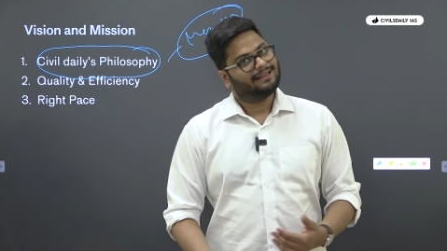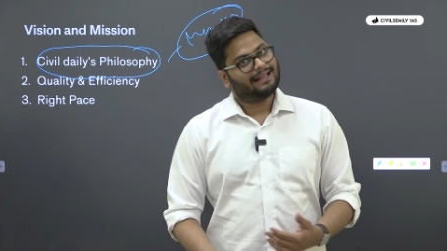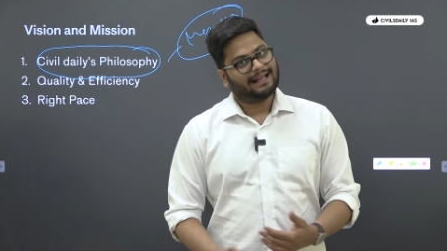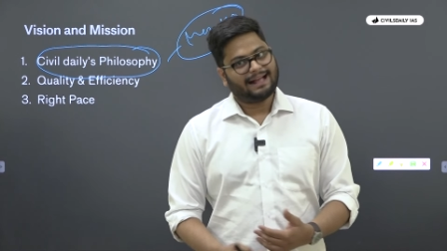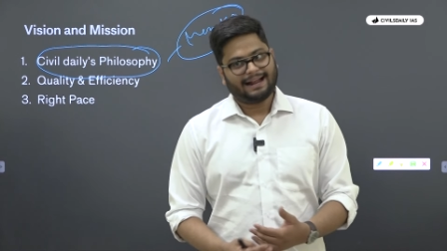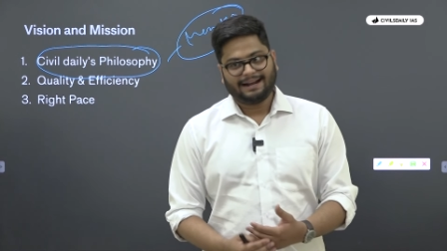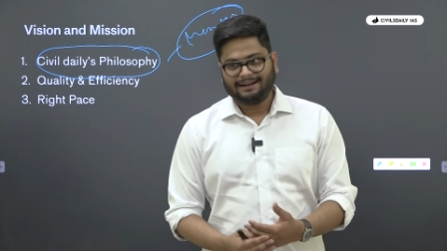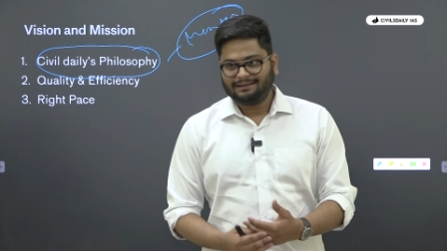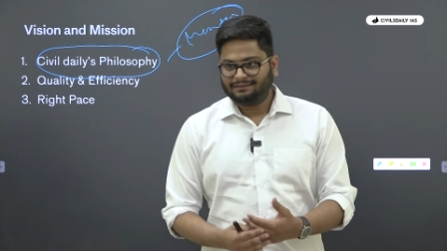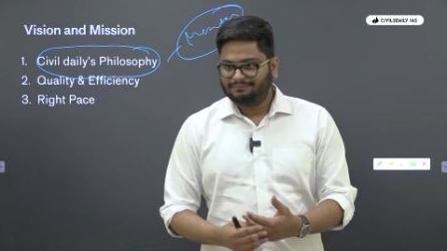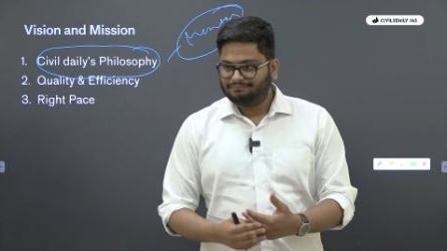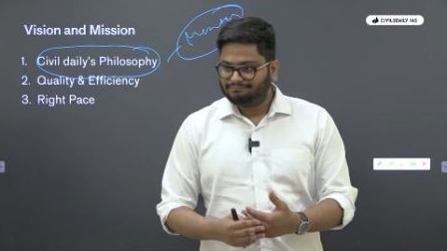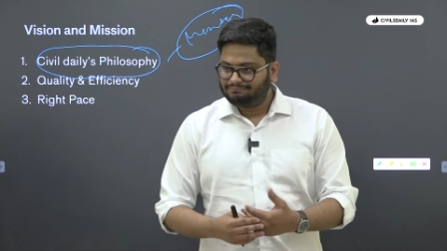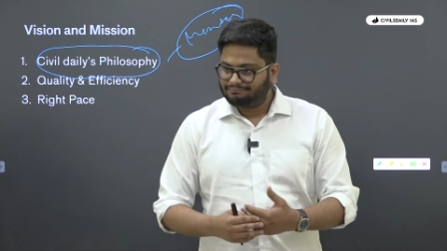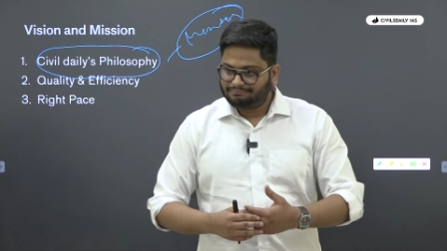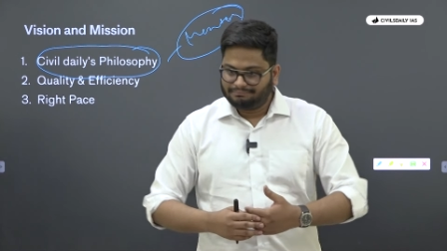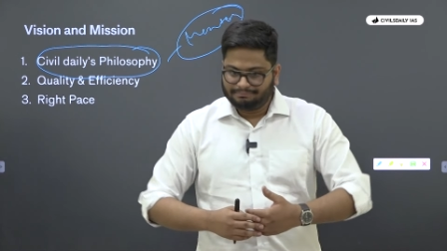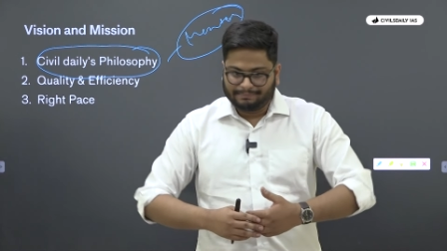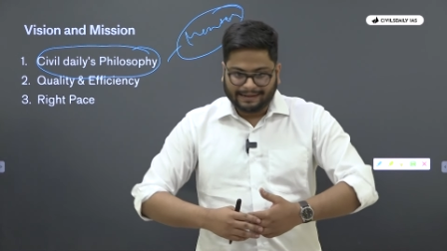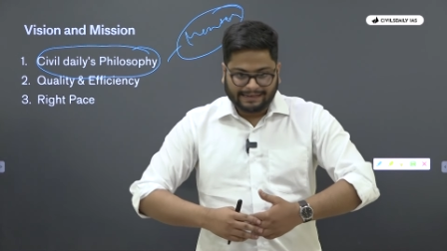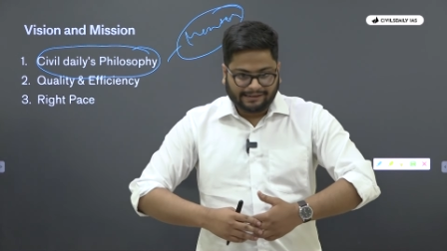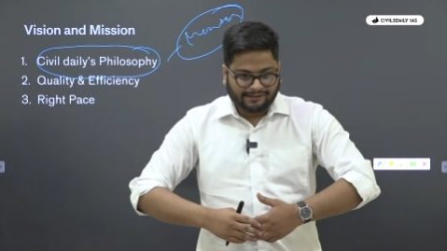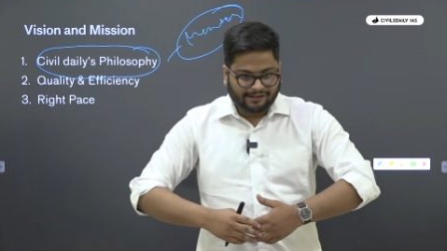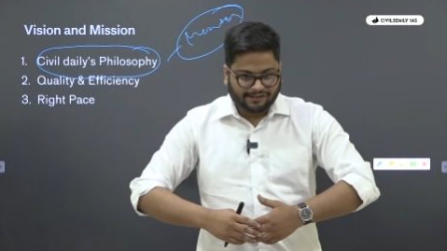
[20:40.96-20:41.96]
And
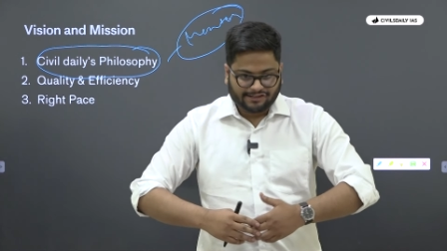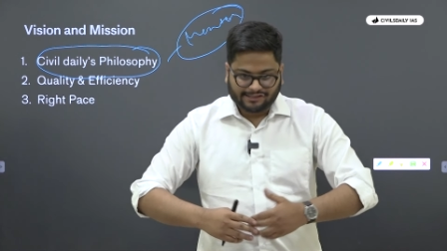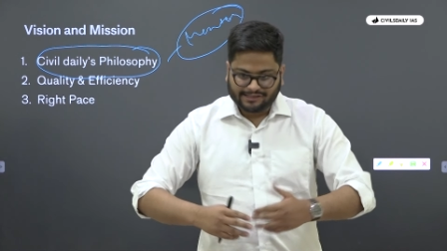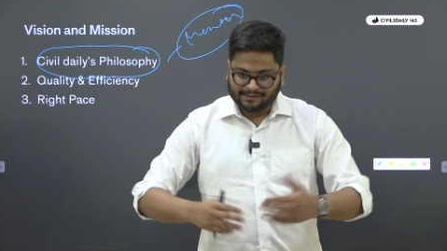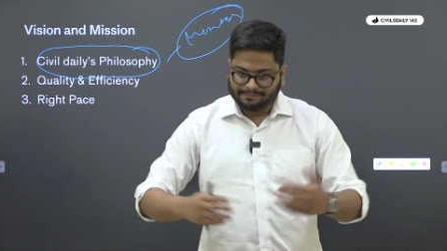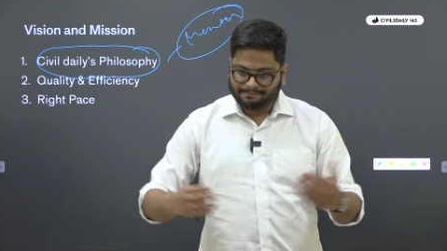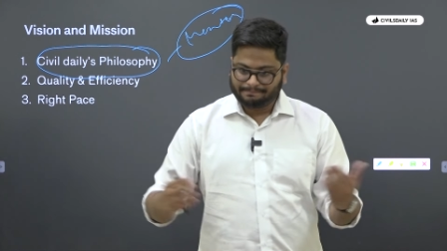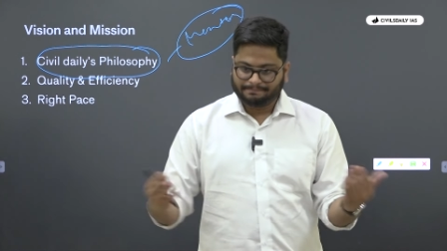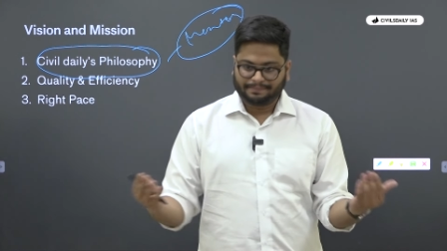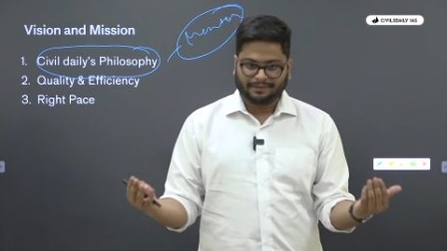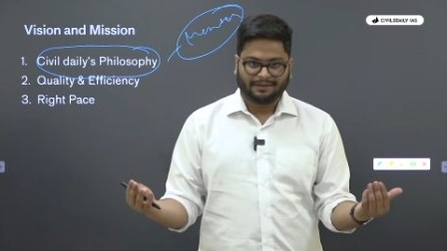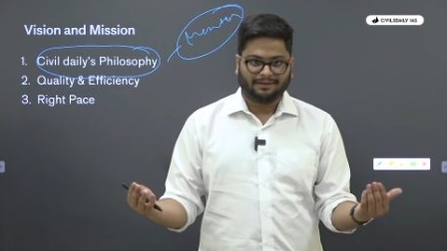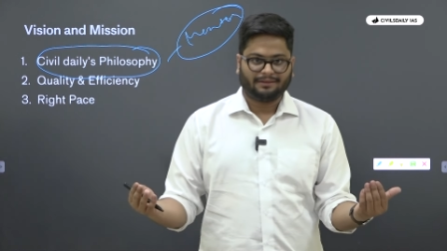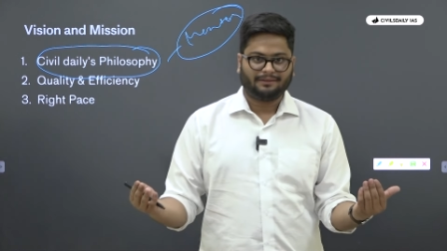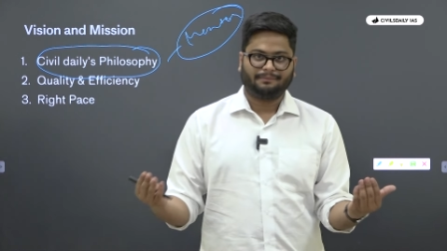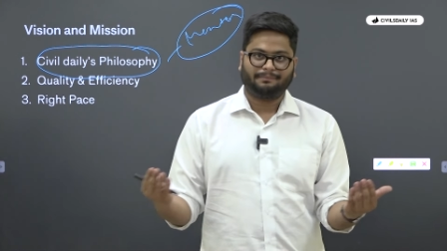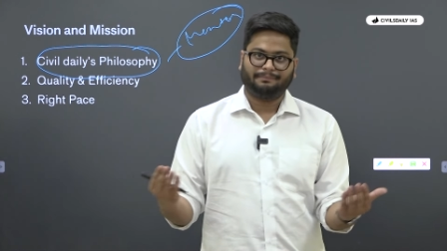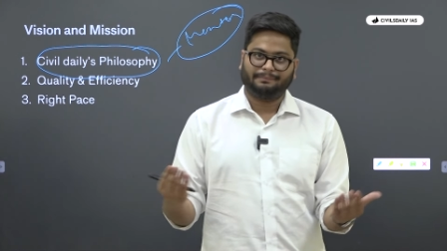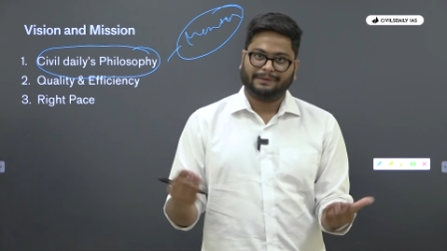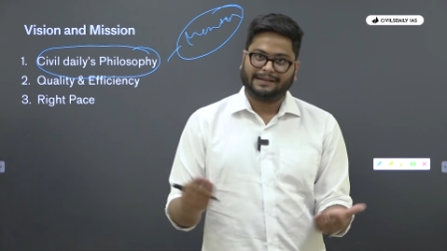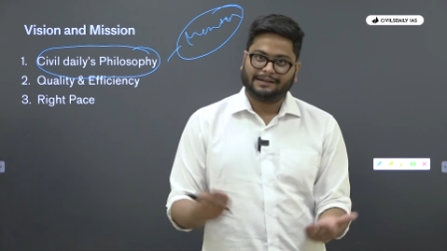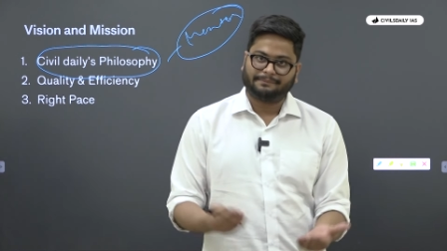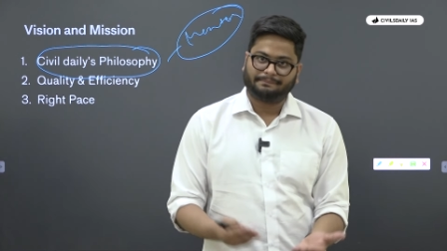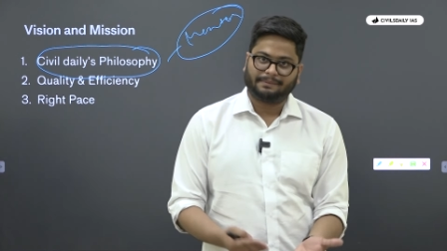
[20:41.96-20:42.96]
mentorship,
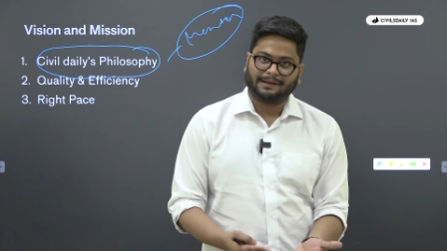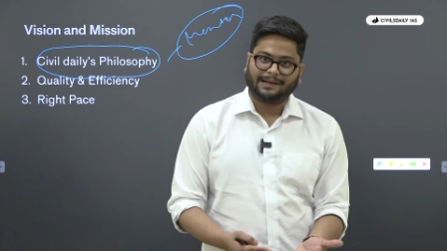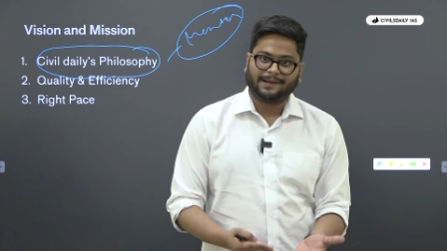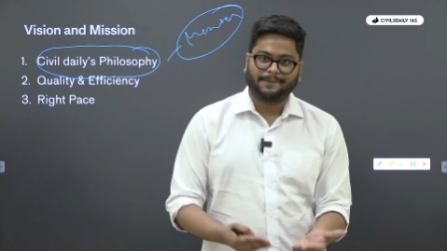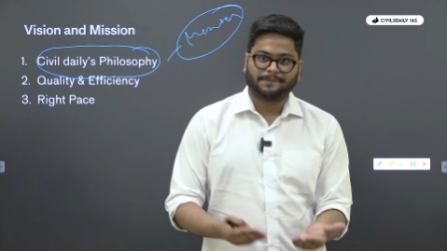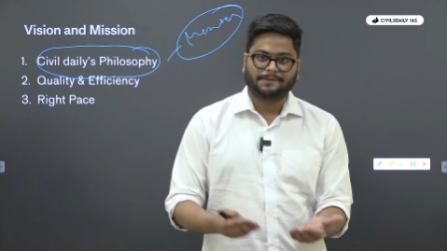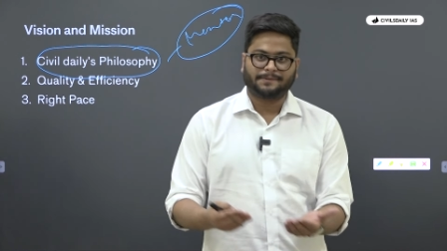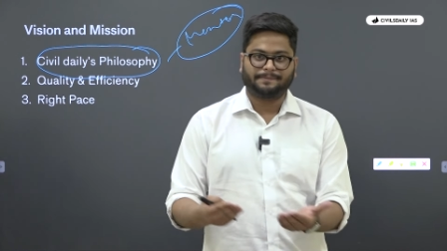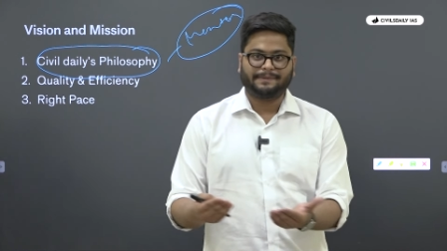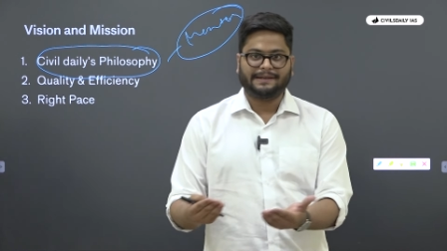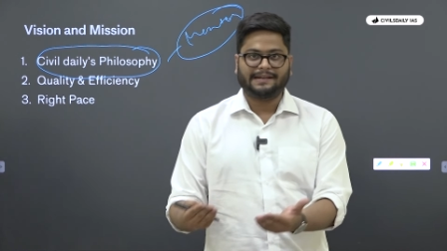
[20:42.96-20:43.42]
be it prelims,